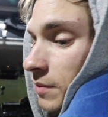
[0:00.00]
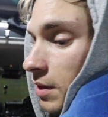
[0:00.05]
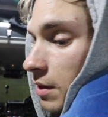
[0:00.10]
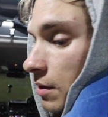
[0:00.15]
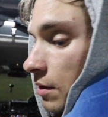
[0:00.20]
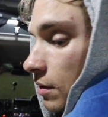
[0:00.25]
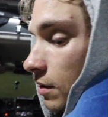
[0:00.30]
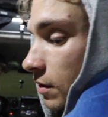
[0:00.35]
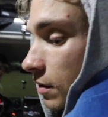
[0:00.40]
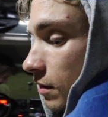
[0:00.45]

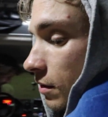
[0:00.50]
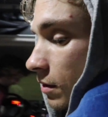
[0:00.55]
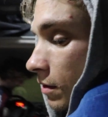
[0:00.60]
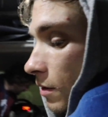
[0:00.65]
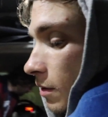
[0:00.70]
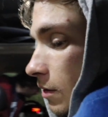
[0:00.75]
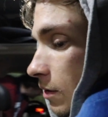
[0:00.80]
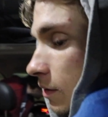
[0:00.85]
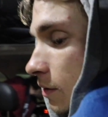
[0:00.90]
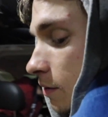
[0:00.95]
Nothing
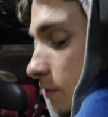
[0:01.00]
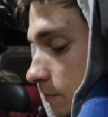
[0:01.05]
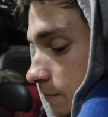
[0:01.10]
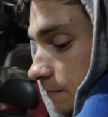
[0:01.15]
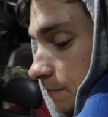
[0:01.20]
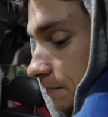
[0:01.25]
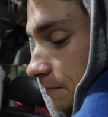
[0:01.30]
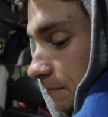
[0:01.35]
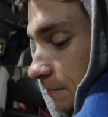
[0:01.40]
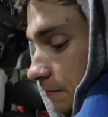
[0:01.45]
better than a
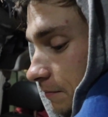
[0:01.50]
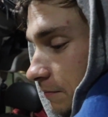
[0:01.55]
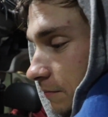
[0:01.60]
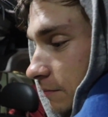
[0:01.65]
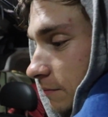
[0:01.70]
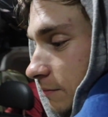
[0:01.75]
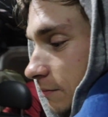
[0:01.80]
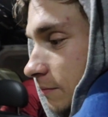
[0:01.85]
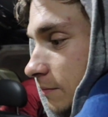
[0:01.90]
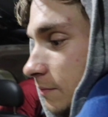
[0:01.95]
clean pair
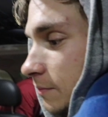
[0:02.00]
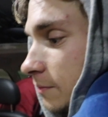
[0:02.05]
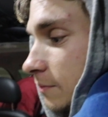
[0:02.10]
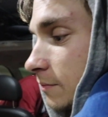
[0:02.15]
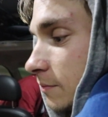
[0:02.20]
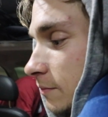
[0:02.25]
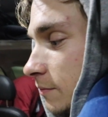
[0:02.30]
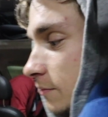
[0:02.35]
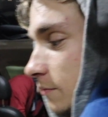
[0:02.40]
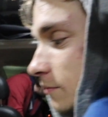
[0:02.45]
of
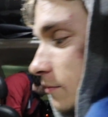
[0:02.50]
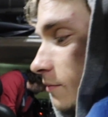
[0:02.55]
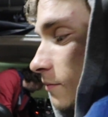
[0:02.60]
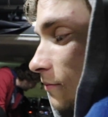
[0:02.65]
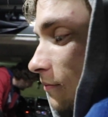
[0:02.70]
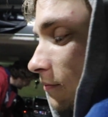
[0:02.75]
underwear.